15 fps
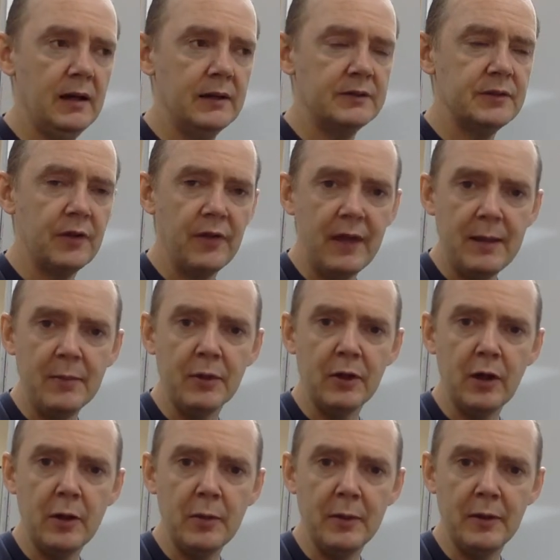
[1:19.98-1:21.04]
So the
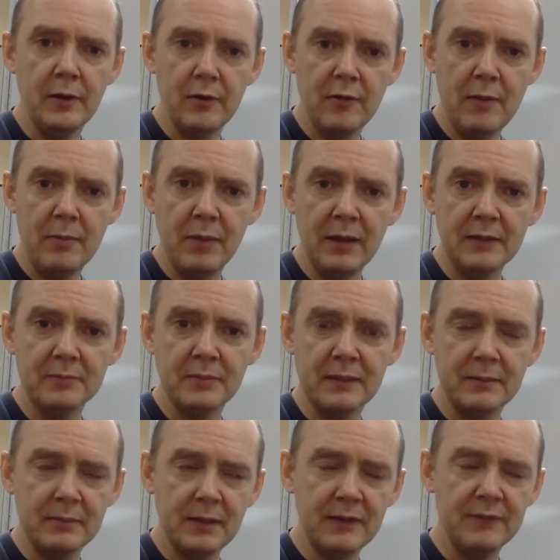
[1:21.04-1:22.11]
hemoglobin, the red blood
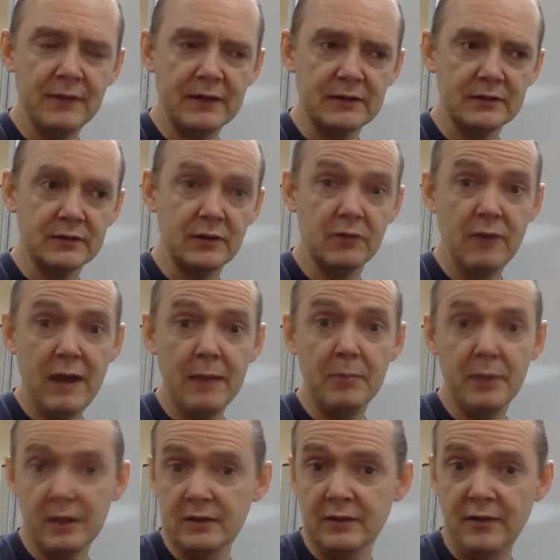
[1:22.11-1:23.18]
vessels are red
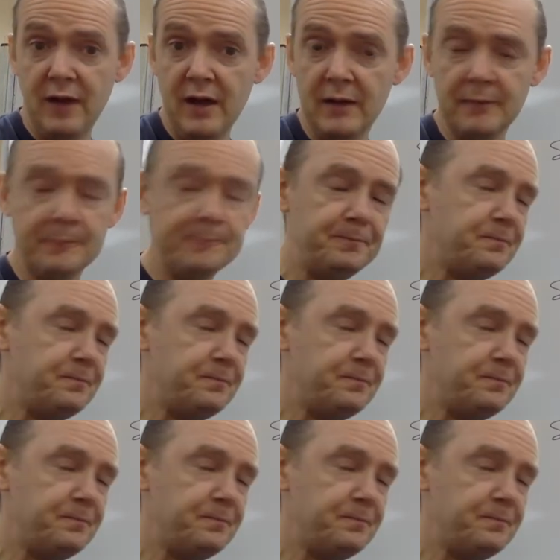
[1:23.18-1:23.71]
because of iron.